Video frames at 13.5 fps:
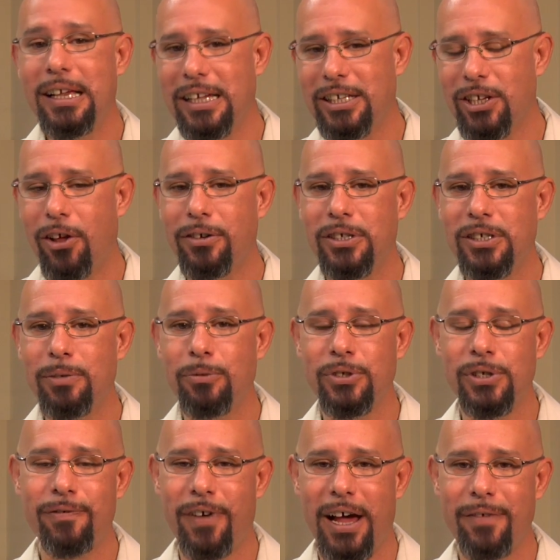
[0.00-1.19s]
as long as it will
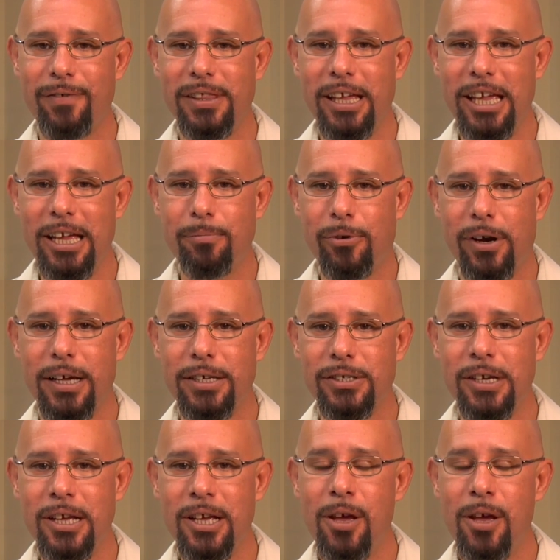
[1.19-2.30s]
survive in the heat press.